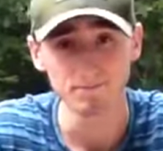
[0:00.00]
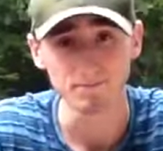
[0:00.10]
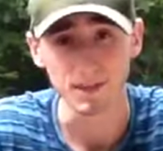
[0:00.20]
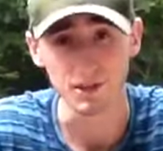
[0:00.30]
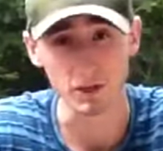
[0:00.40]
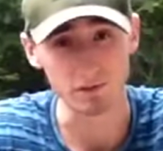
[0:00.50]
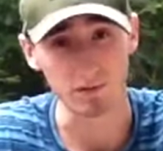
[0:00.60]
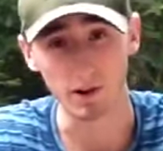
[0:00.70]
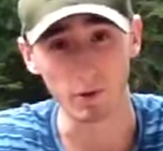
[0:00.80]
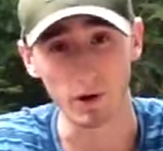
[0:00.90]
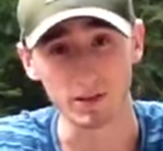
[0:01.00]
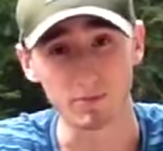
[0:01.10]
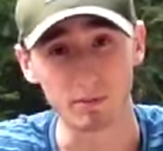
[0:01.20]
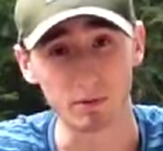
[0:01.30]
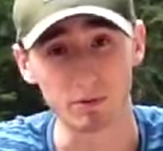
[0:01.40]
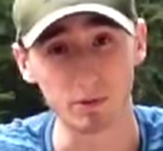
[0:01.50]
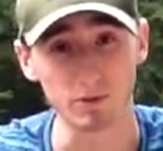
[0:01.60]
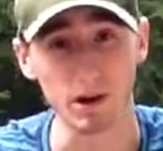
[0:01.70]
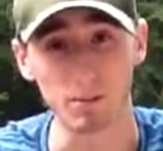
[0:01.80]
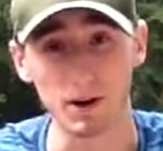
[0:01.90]
it's just fun to watch people throw
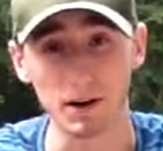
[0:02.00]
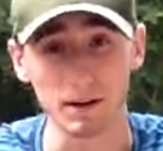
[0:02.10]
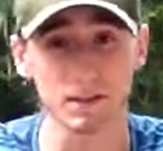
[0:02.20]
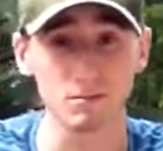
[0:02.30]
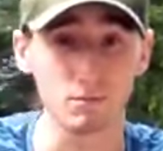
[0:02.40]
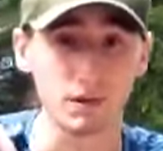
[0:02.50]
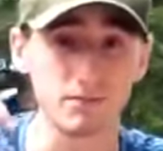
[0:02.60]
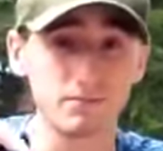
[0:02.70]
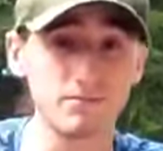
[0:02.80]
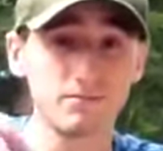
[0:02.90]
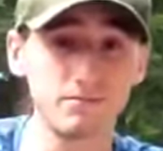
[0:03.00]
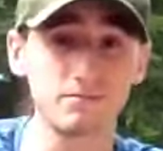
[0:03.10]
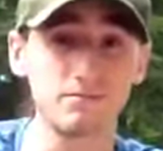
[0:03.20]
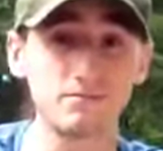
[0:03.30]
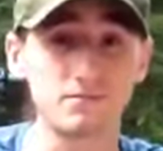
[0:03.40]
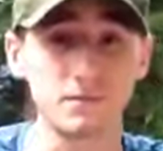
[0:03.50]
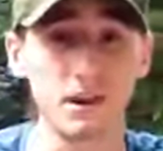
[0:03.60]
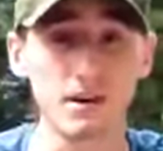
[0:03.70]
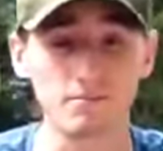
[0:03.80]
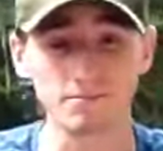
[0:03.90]
tomahawks. But yeah.